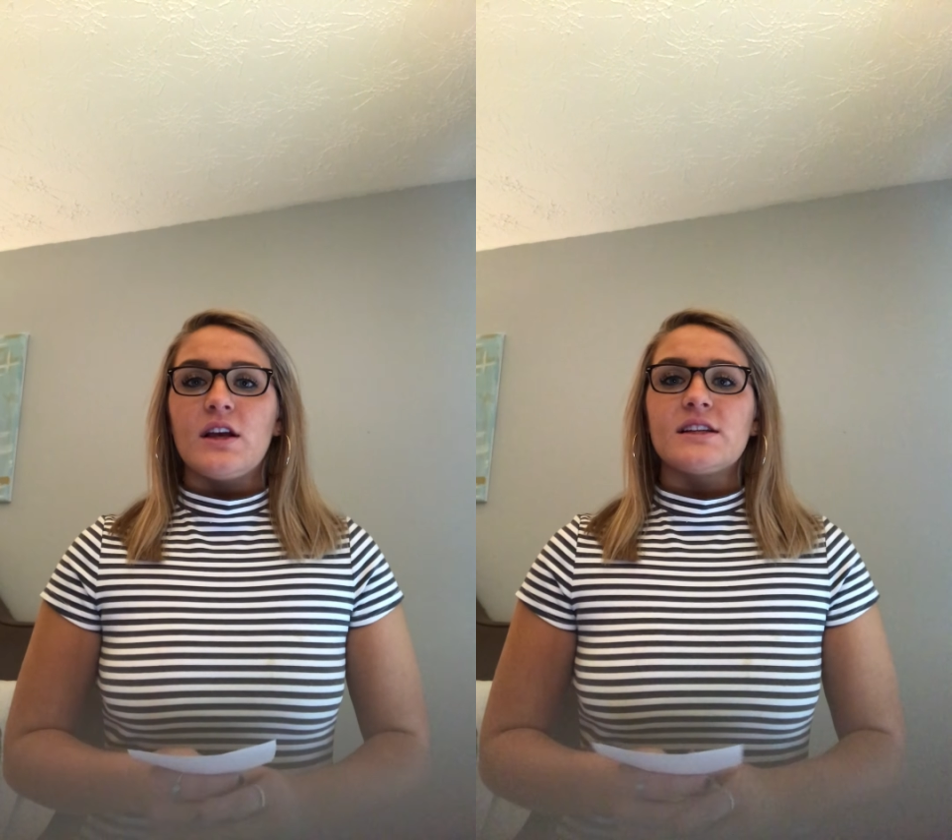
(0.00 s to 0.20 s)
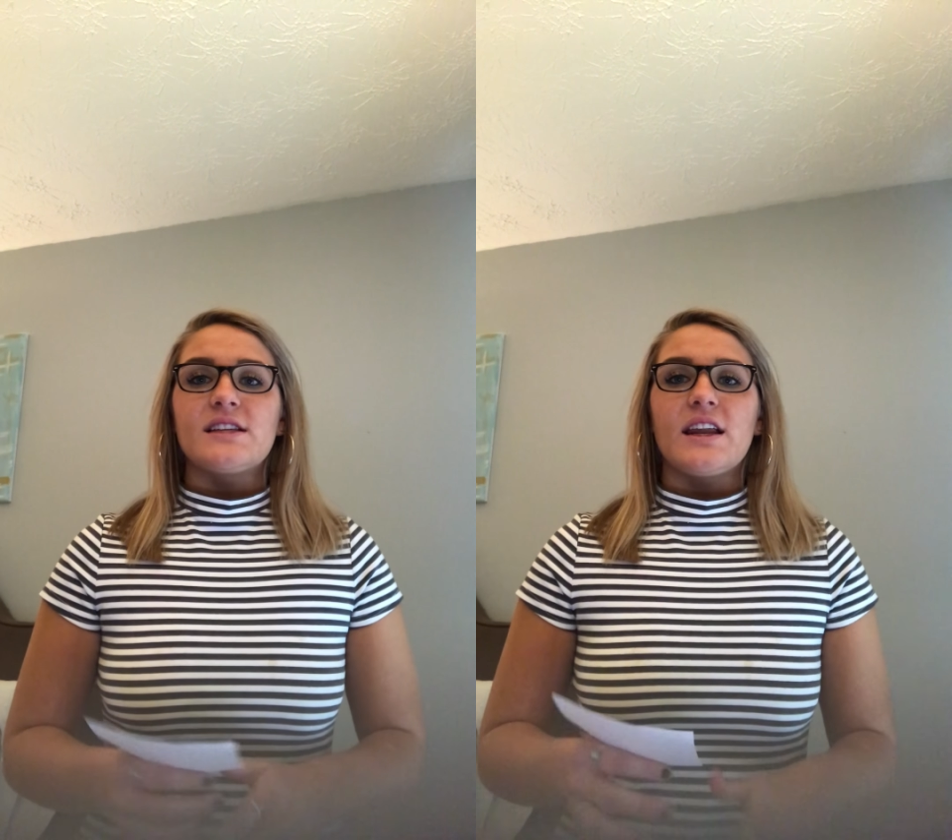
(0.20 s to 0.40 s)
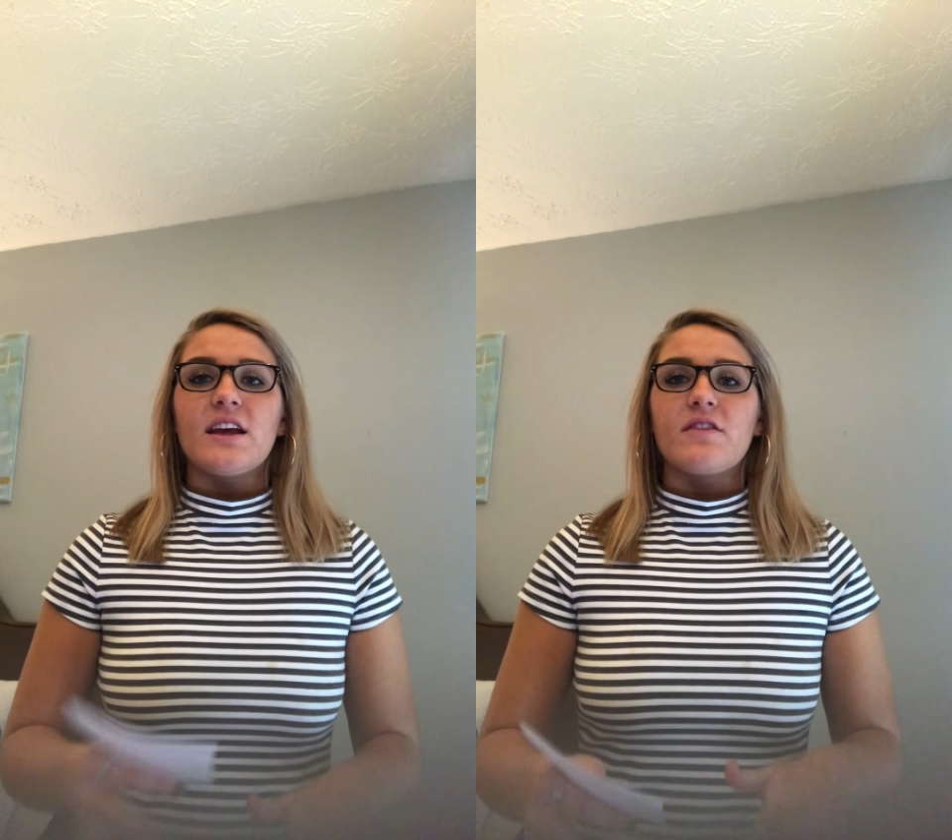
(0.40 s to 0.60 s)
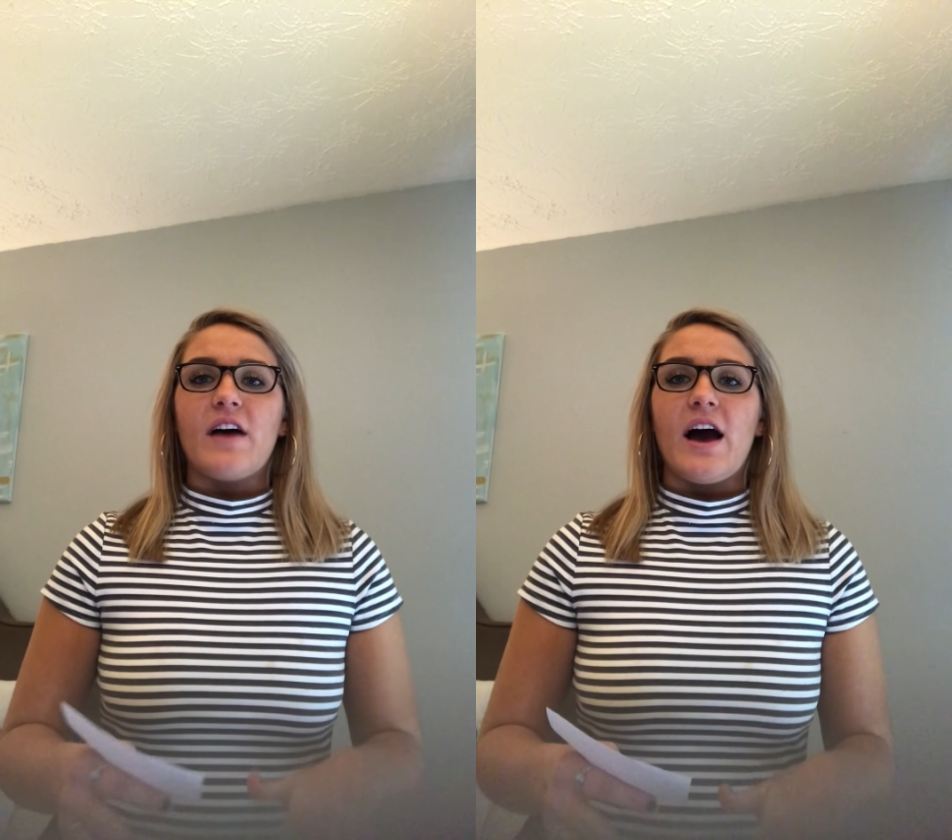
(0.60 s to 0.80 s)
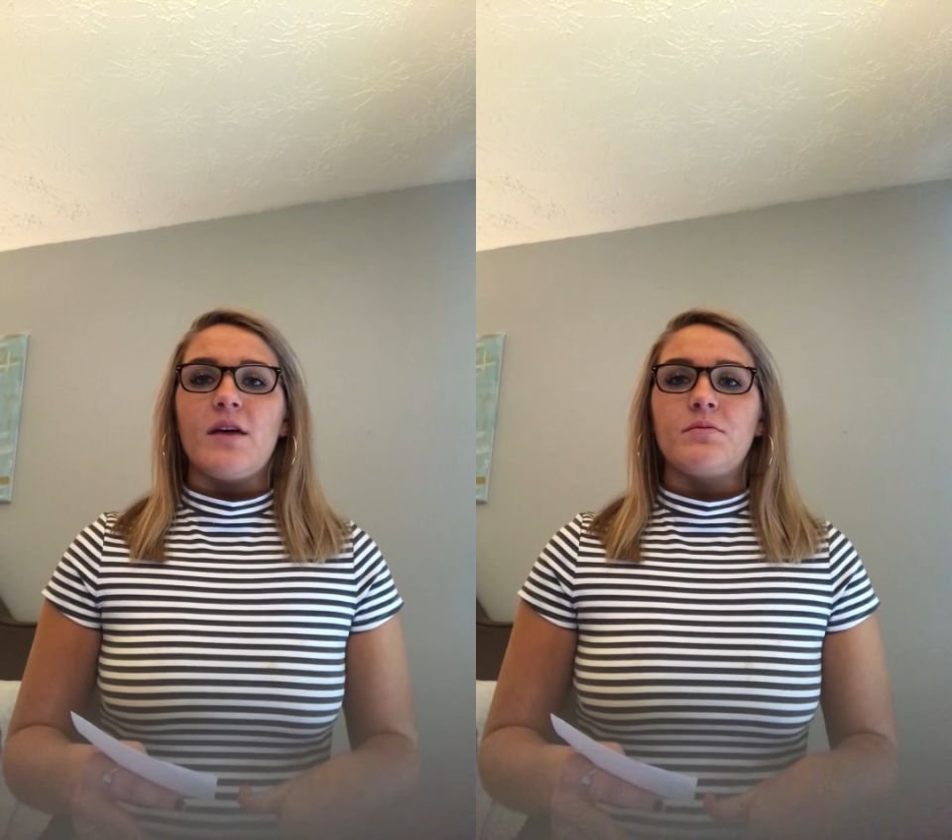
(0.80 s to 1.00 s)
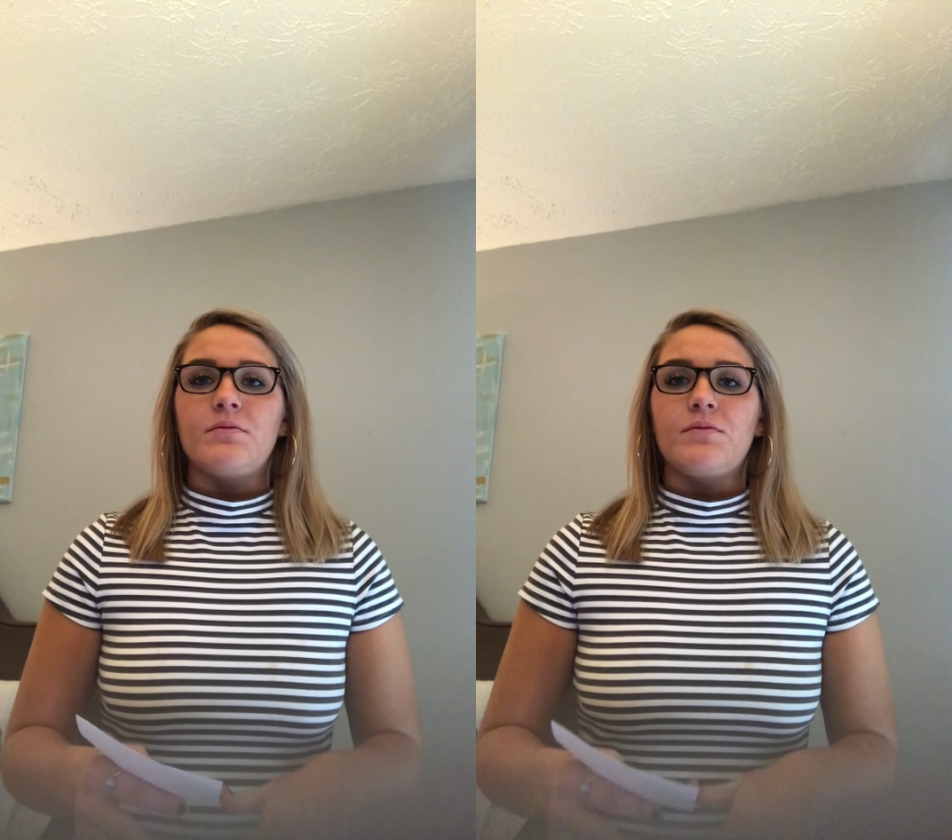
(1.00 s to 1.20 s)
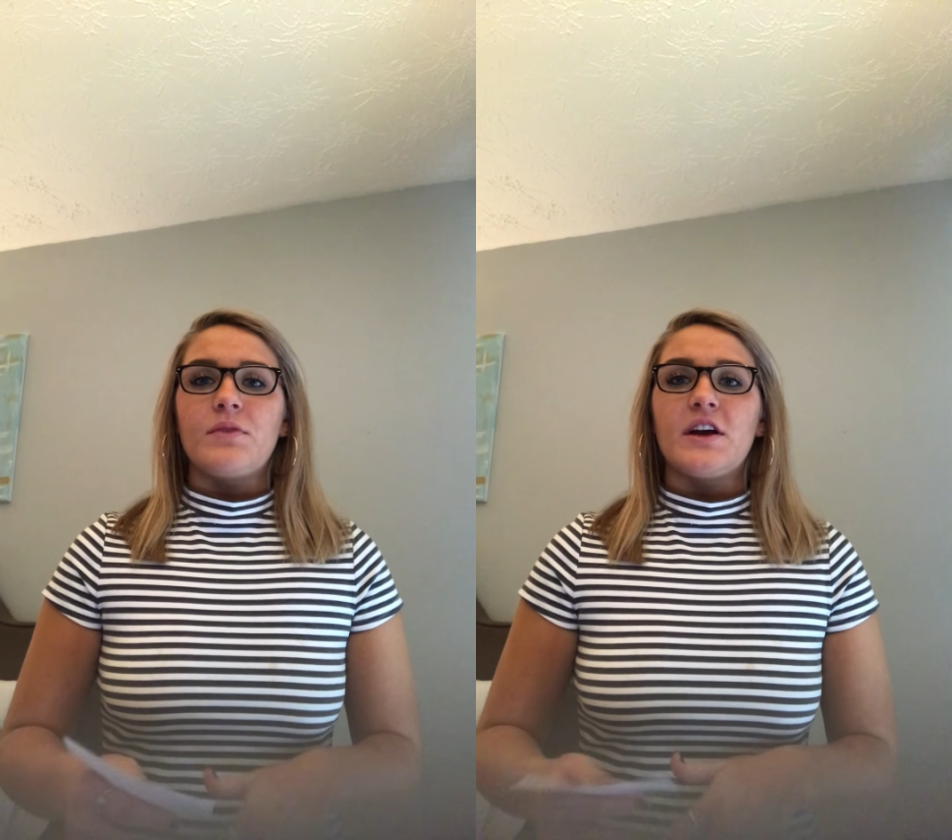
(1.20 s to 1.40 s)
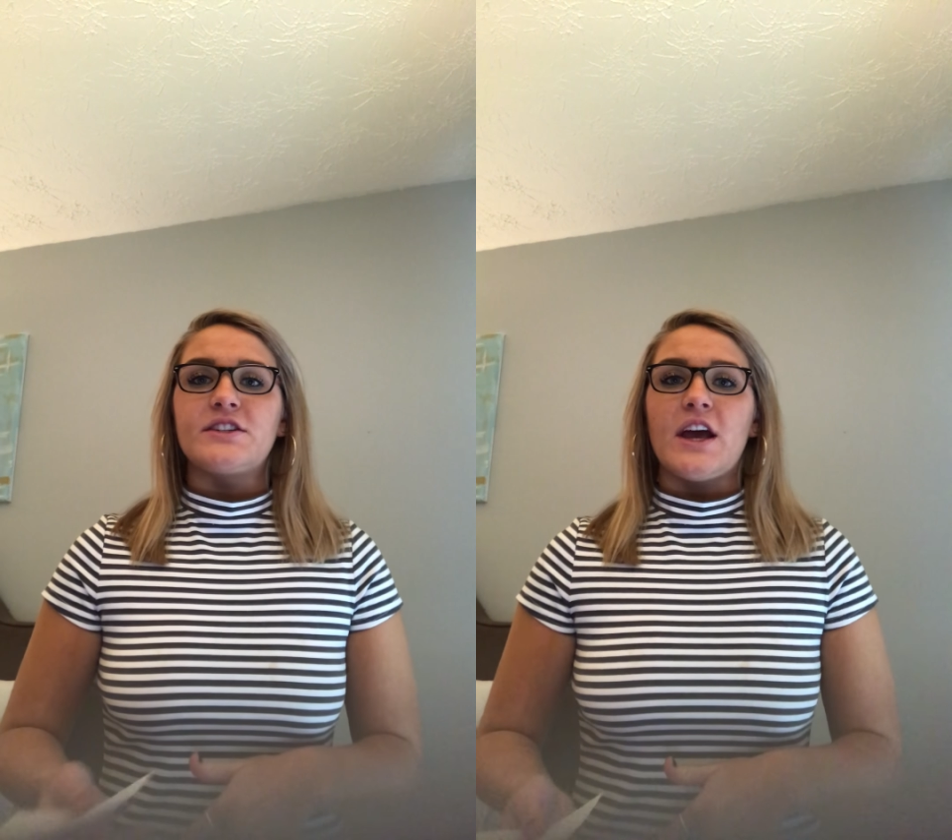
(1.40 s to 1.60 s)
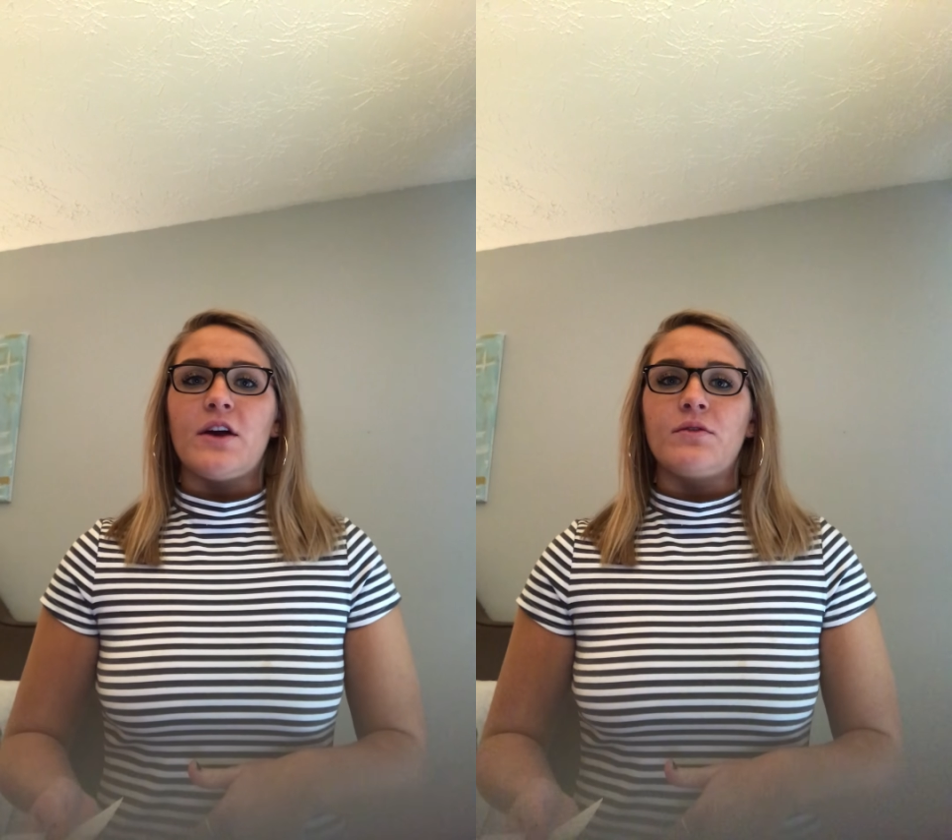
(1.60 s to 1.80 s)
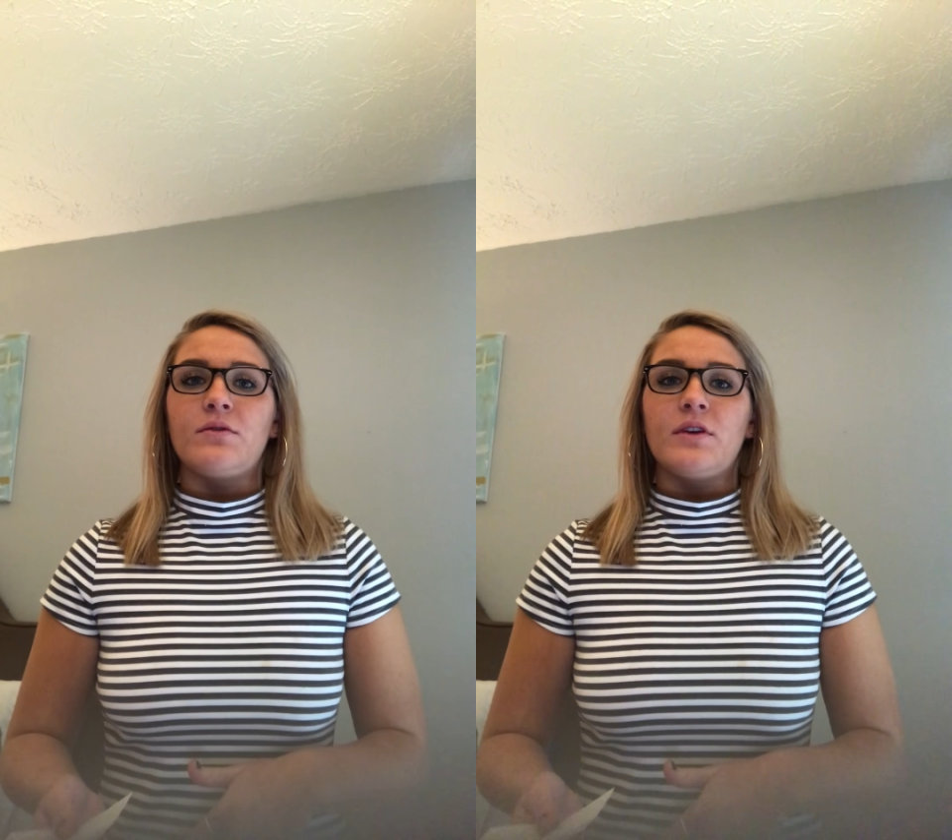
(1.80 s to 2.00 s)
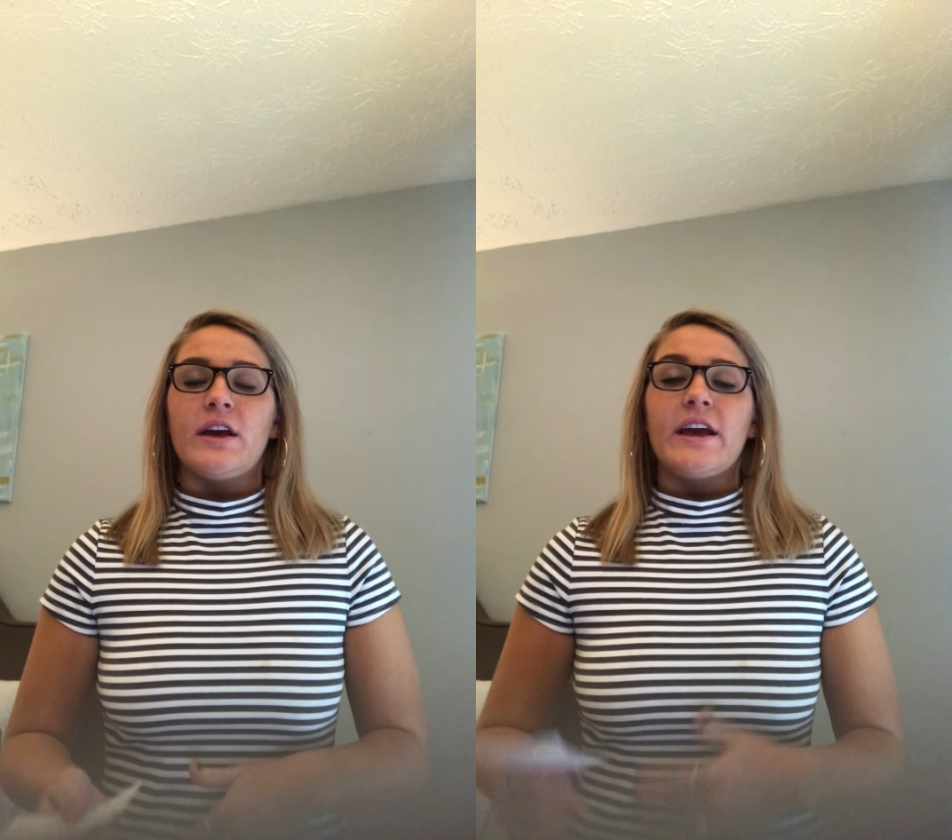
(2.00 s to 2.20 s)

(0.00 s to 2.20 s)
setting a vibe, a tone,